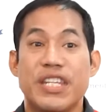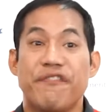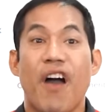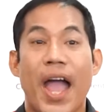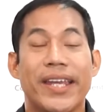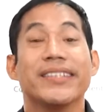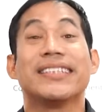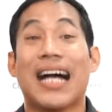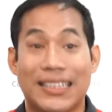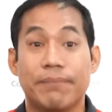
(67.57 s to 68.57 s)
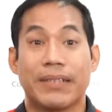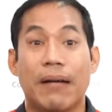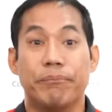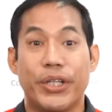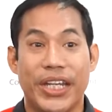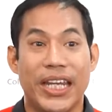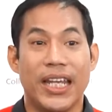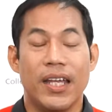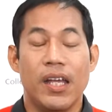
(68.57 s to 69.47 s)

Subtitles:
defines a startup company,